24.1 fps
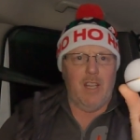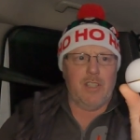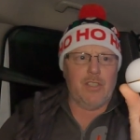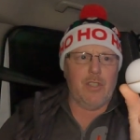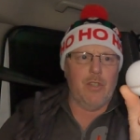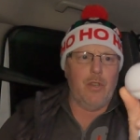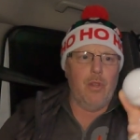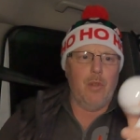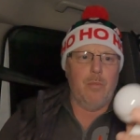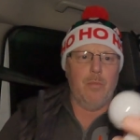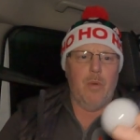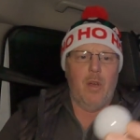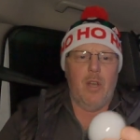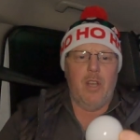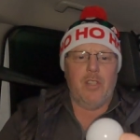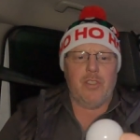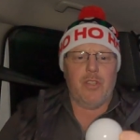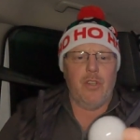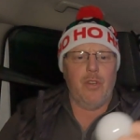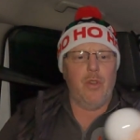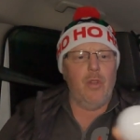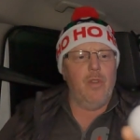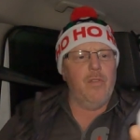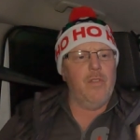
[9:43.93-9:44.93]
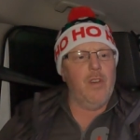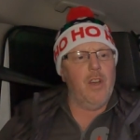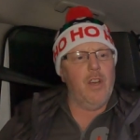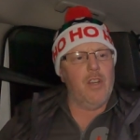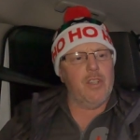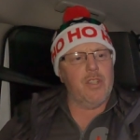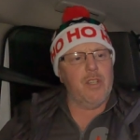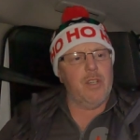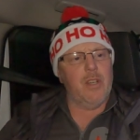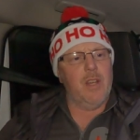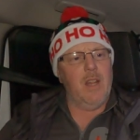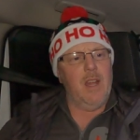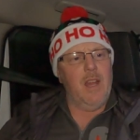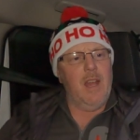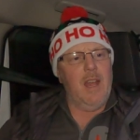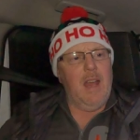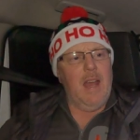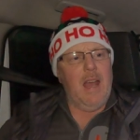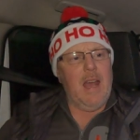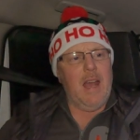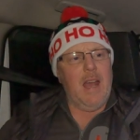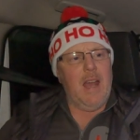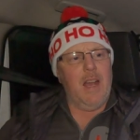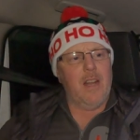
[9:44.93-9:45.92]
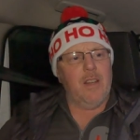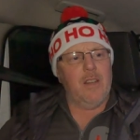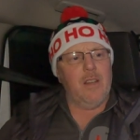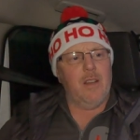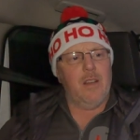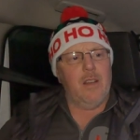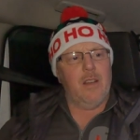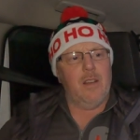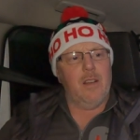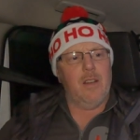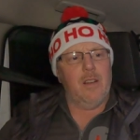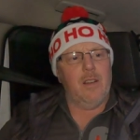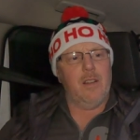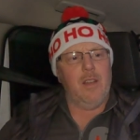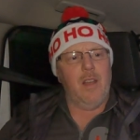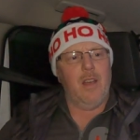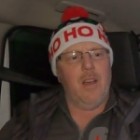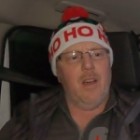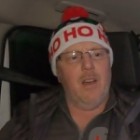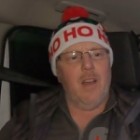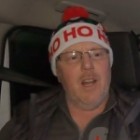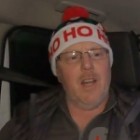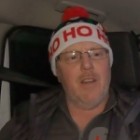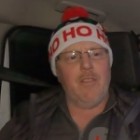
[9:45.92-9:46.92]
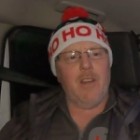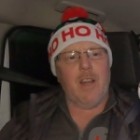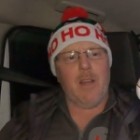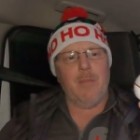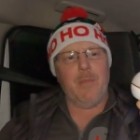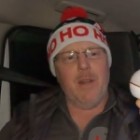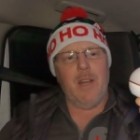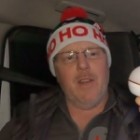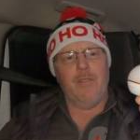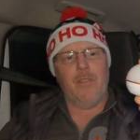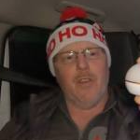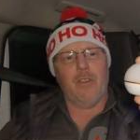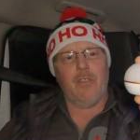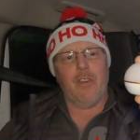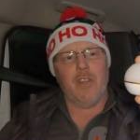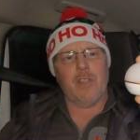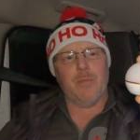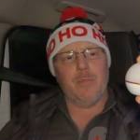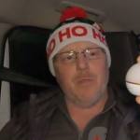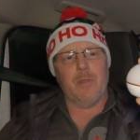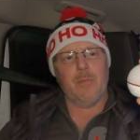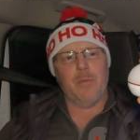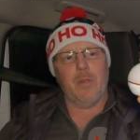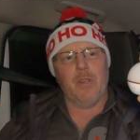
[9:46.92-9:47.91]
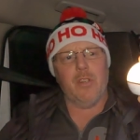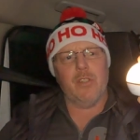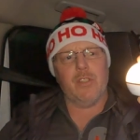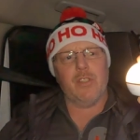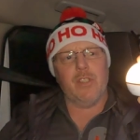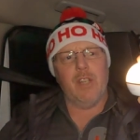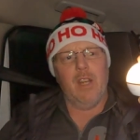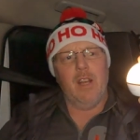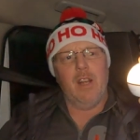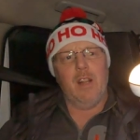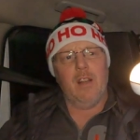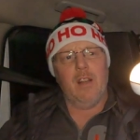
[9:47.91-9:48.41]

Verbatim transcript: It's the new version, and yeah, highly recommended for Christmas, because